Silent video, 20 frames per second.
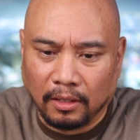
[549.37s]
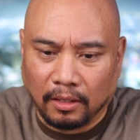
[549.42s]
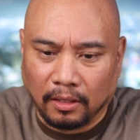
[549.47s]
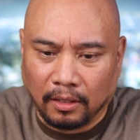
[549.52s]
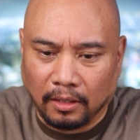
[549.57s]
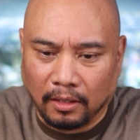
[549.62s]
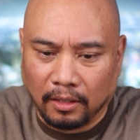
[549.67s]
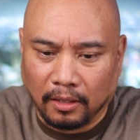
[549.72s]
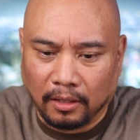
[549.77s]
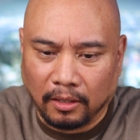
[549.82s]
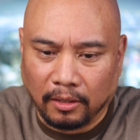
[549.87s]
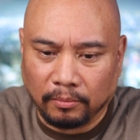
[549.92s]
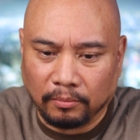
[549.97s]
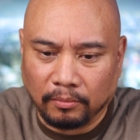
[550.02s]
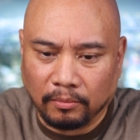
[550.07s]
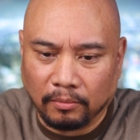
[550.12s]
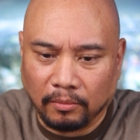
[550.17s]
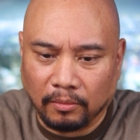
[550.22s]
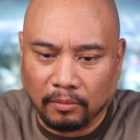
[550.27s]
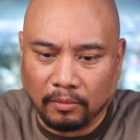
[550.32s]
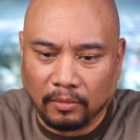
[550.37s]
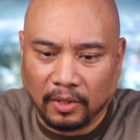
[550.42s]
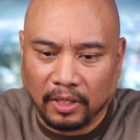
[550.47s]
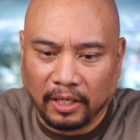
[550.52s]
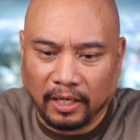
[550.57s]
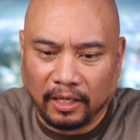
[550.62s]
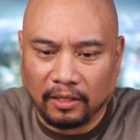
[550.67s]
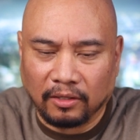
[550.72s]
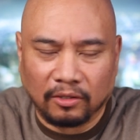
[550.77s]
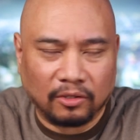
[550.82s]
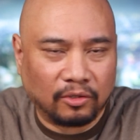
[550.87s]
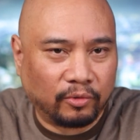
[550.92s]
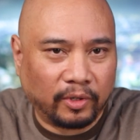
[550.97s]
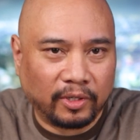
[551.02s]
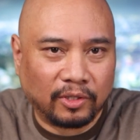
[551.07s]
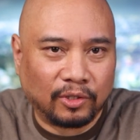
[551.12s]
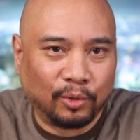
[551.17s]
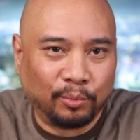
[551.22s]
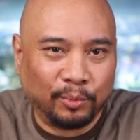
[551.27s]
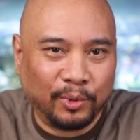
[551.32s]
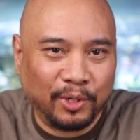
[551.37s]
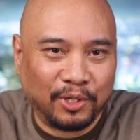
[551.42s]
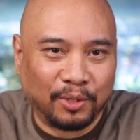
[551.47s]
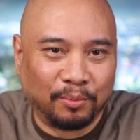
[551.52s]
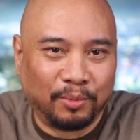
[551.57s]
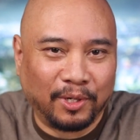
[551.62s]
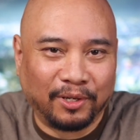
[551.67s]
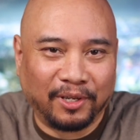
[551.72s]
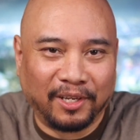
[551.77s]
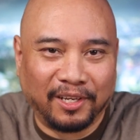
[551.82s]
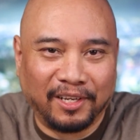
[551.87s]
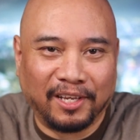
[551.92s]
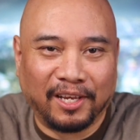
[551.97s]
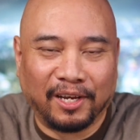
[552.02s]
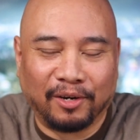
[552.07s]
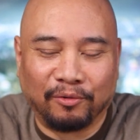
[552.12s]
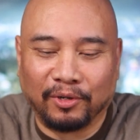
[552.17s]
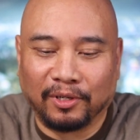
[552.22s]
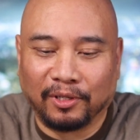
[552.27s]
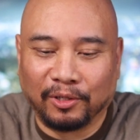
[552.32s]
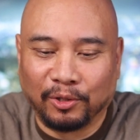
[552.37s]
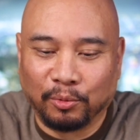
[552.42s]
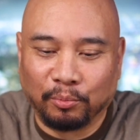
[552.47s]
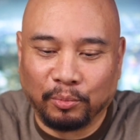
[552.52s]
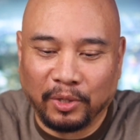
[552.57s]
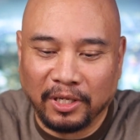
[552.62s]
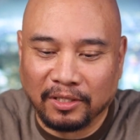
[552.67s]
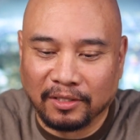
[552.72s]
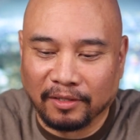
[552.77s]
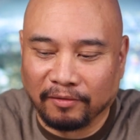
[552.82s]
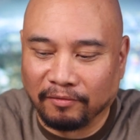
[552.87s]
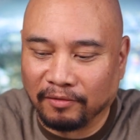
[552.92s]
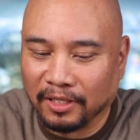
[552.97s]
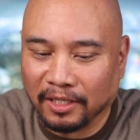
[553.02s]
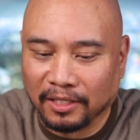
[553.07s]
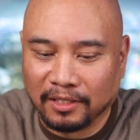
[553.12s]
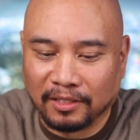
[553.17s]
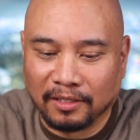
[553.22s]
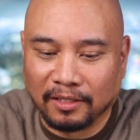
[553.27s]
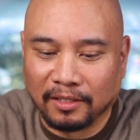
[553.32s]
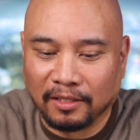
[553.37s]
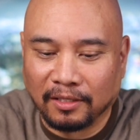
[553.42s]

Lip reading: And I didn't stress so much about getting every little piece of dust